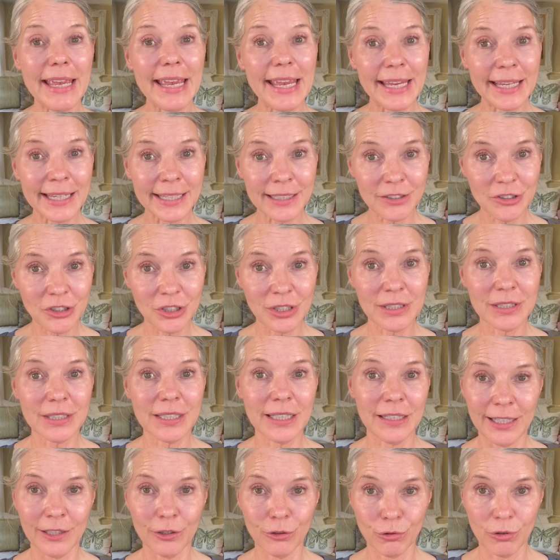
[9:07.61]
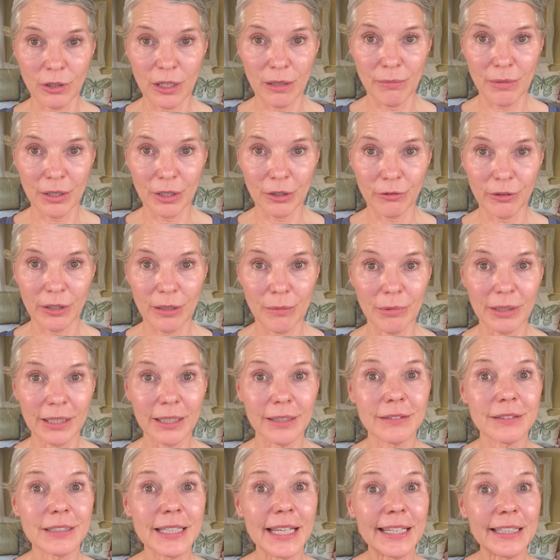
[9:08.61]
Agency treatment cream
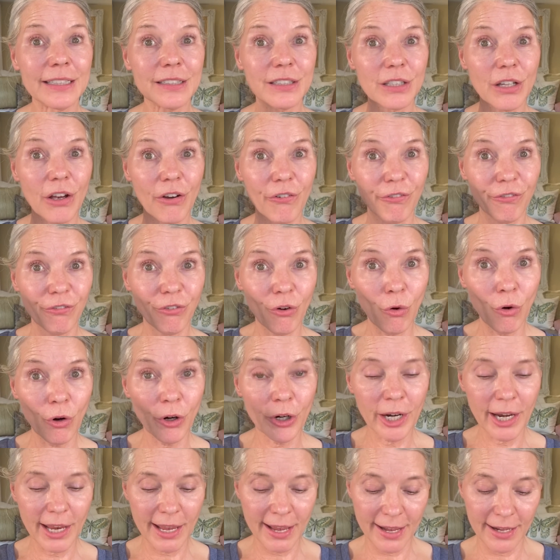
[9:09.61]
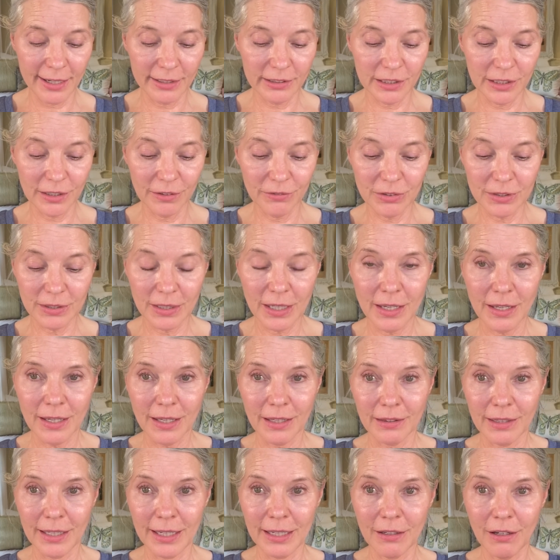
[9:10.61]
contains 4 actives.
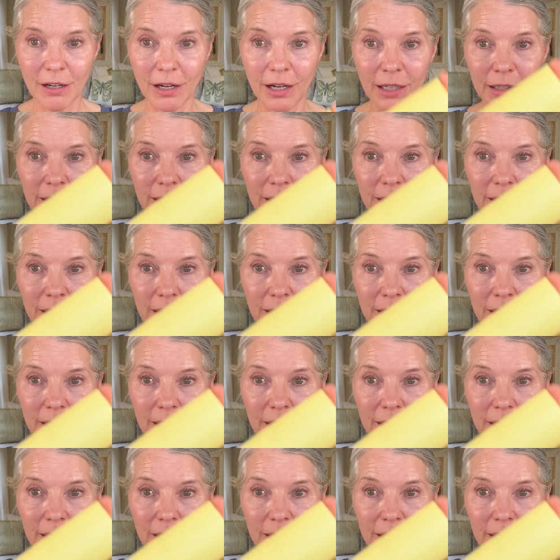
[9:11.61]
They call